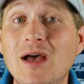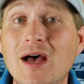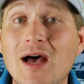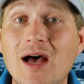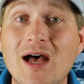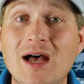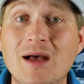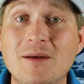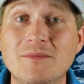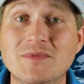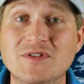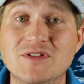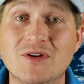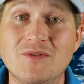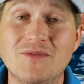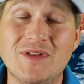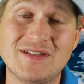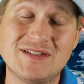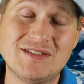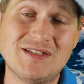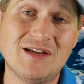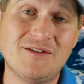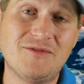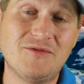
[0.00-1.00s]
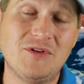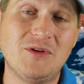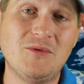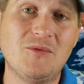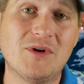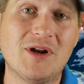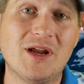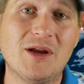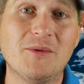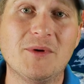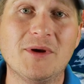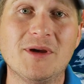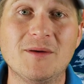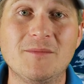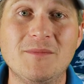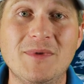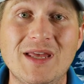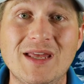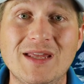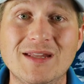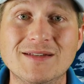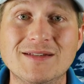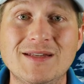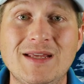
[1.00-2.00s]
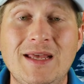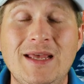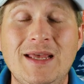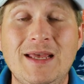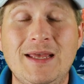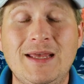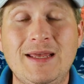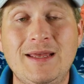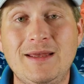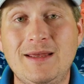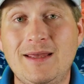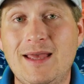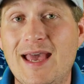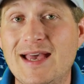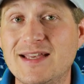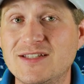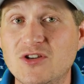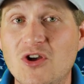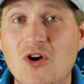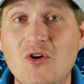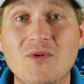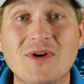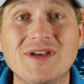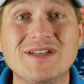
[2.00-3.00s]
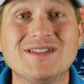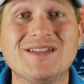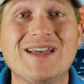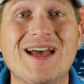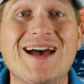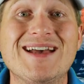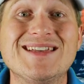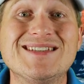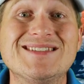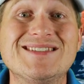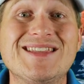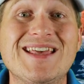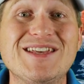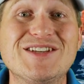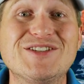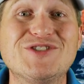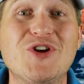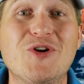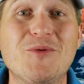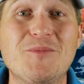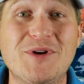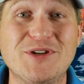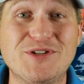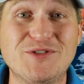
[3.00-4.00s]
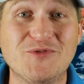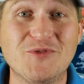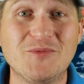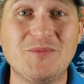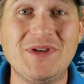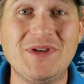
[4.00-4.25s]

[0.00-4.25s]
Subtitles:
So that's definitely what I recommend. As always, guys, thanks so much for